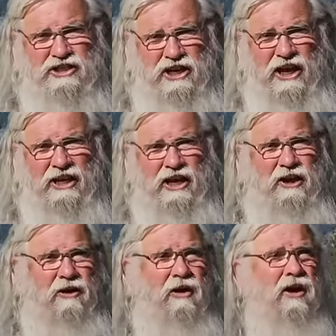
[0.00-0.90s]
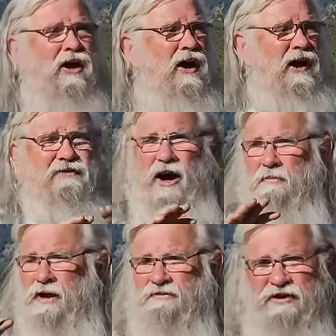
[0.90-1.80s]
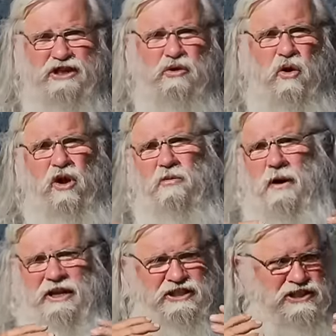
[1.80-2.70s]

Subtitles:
standing here. I've got my visual, my